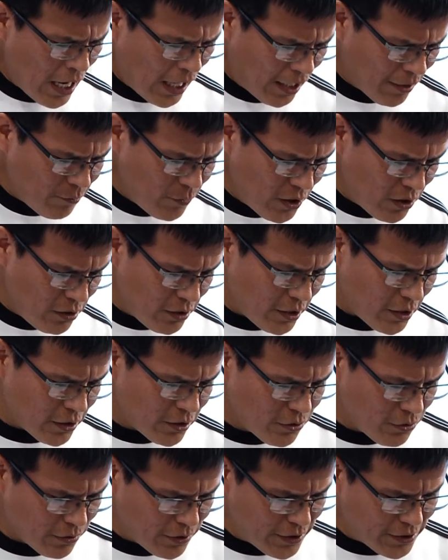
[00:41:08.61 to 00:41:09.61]
I'm merely
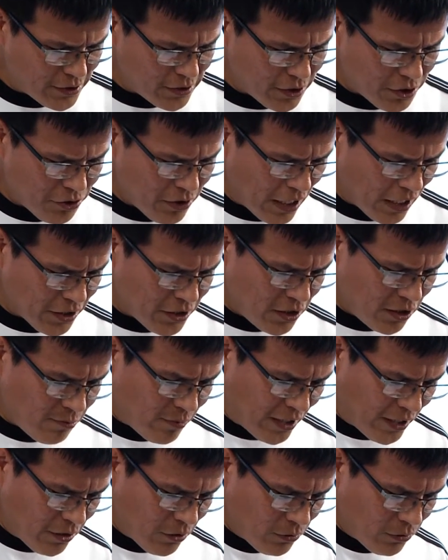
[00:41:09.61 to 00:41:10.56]
a tourist attraction in my